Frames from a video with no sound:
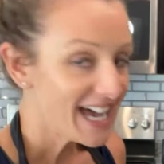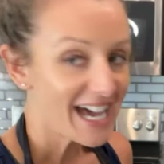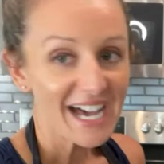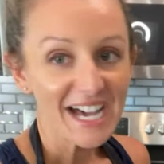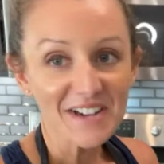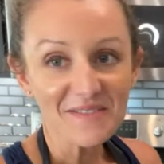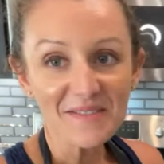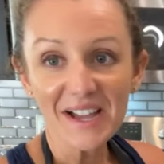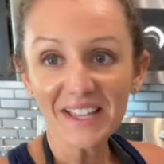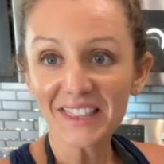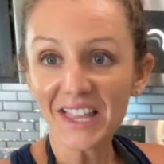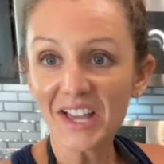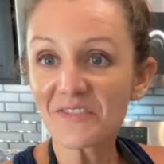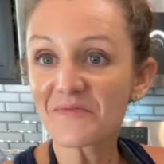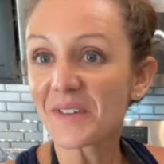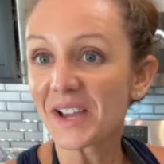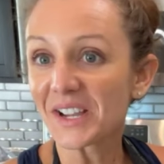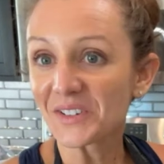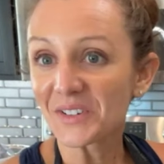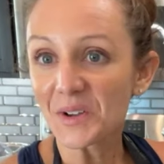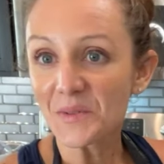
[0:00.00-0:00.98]
Um, I love
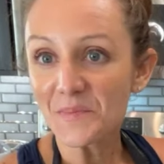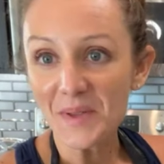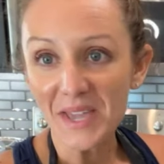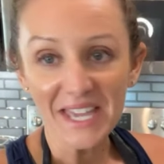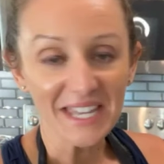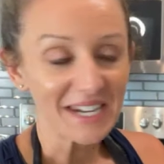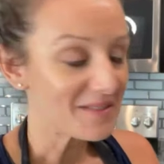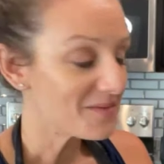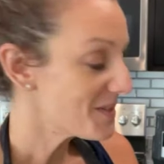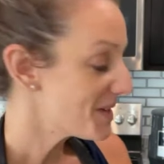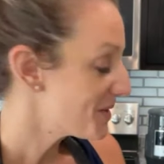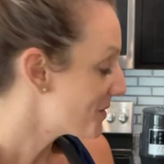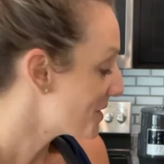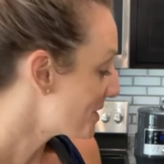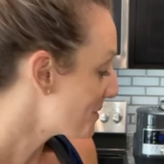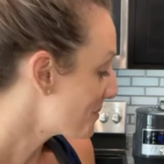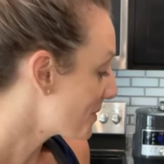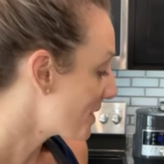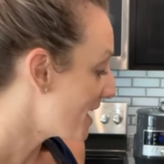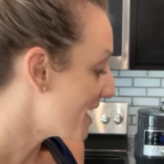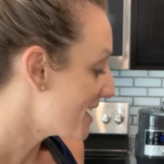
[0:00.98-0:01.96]
my grill pan with
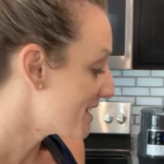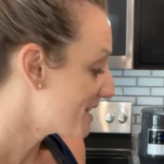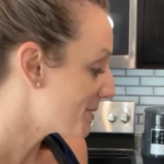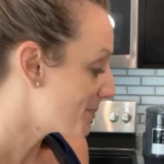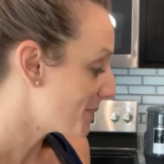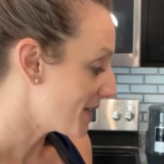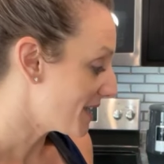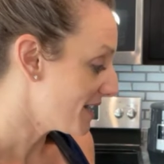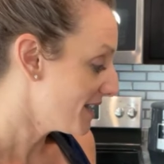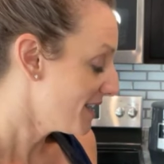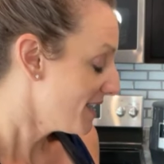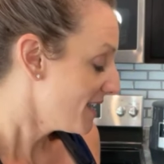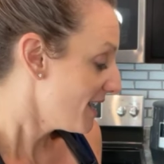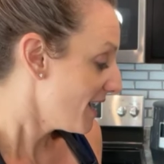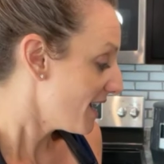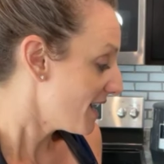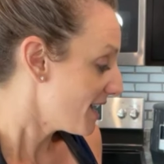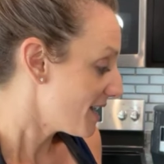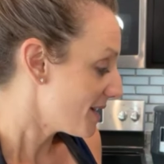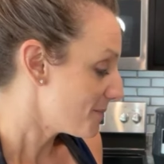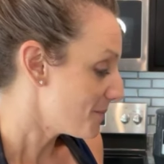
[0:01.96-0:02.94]
press, but
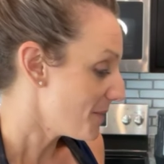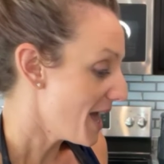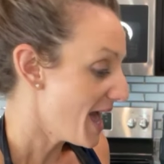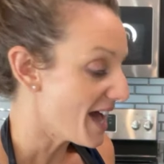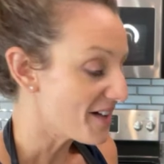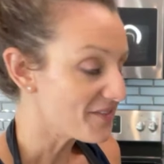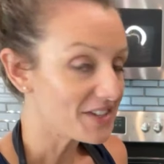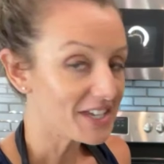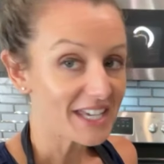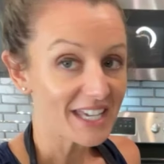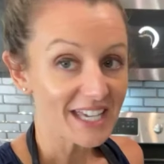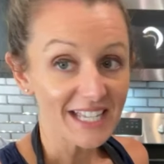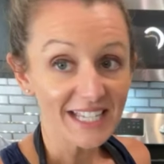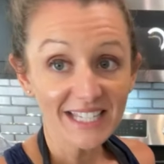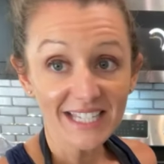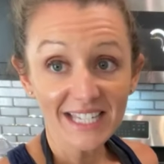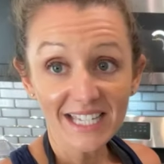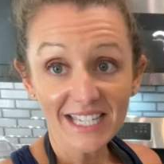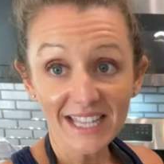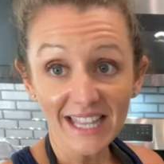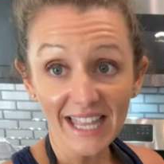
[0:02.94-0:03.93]
um, having it
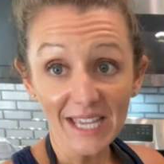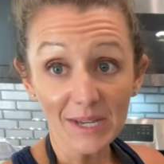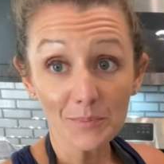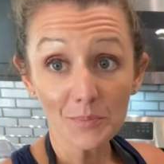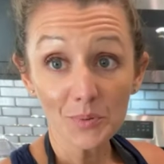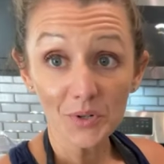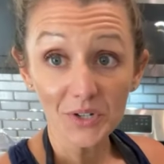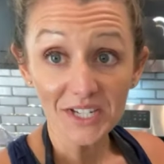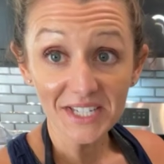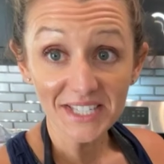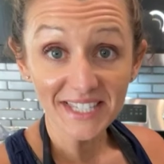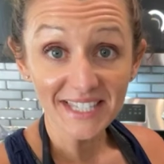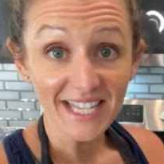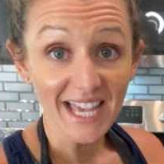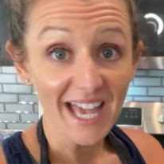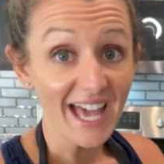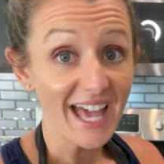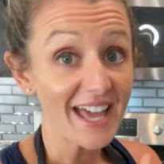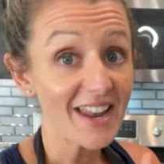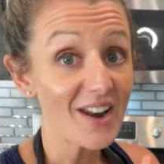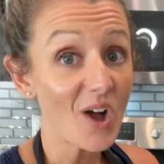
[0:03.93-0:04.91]
like
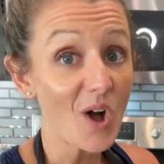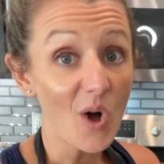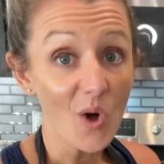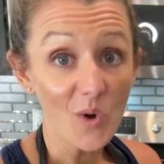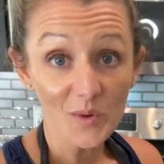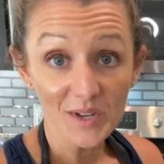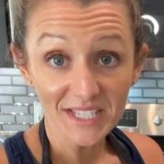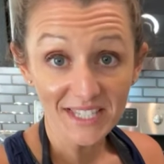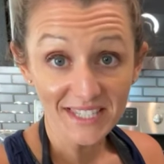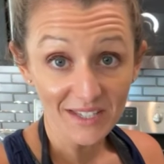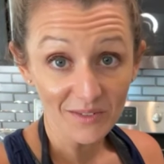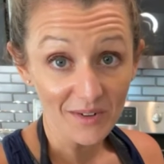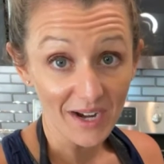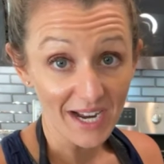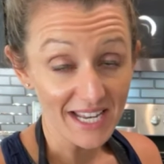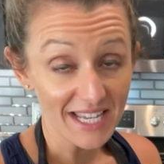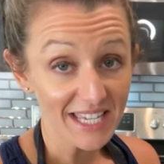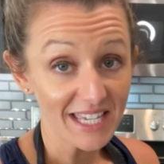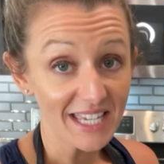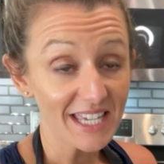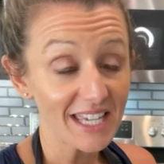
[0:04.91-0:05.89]
preset, always the right
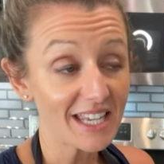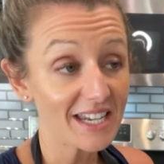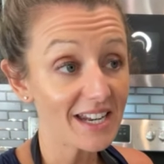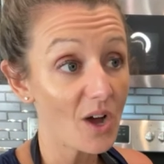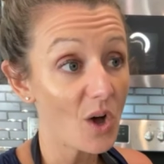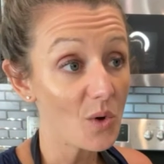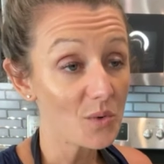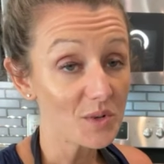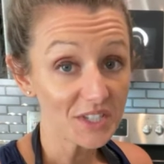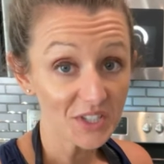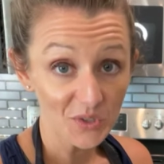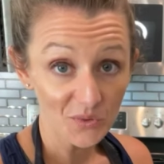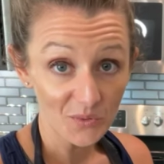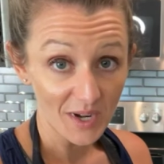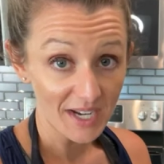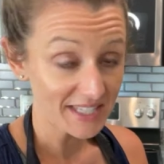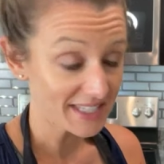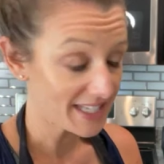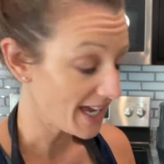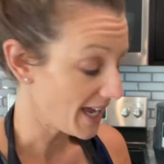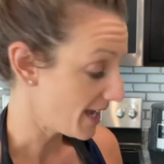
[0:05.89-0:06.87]
heat, always the
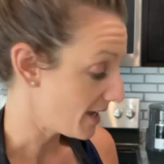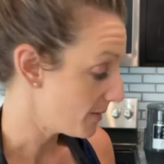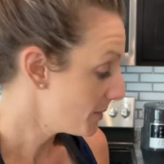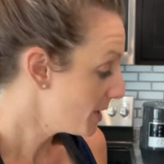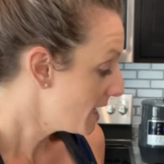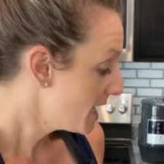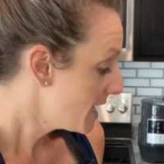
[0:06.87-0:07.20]
right time.